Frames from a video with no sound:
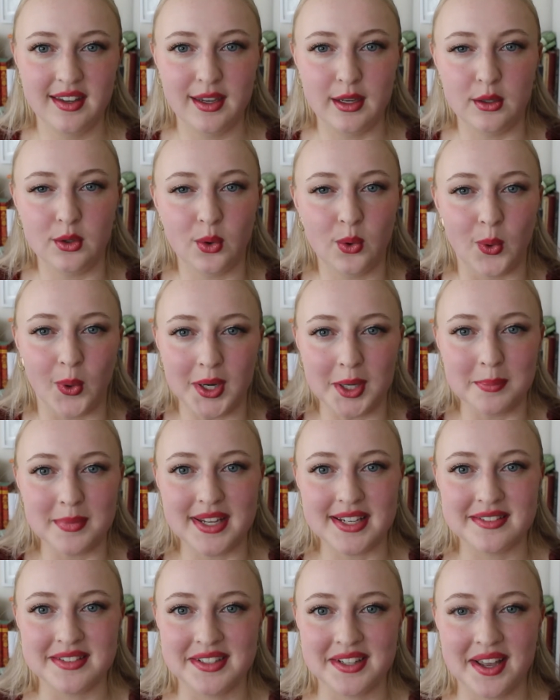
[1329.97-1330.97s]
an
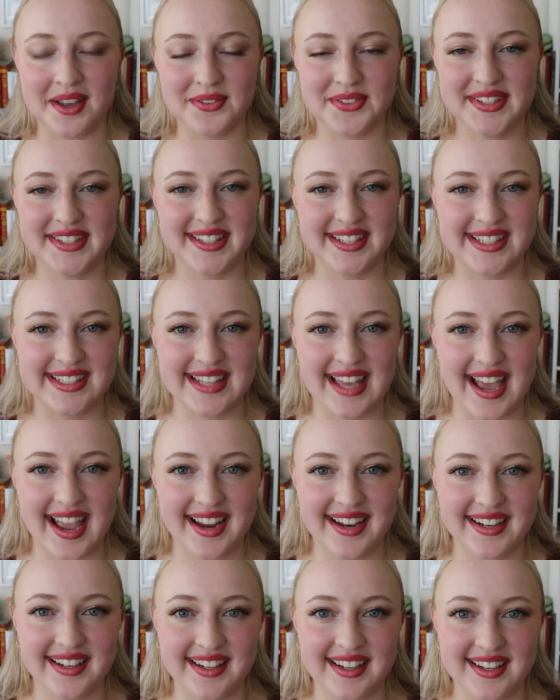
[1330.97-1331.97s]
ornament of
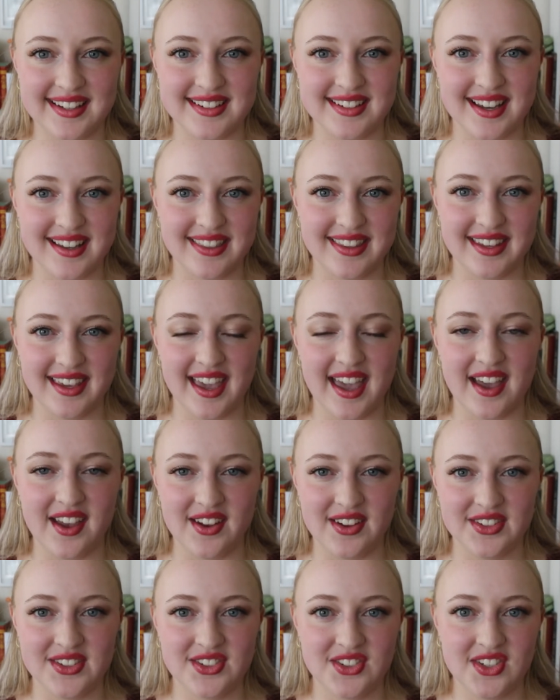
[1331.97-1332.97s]
society and nothing else.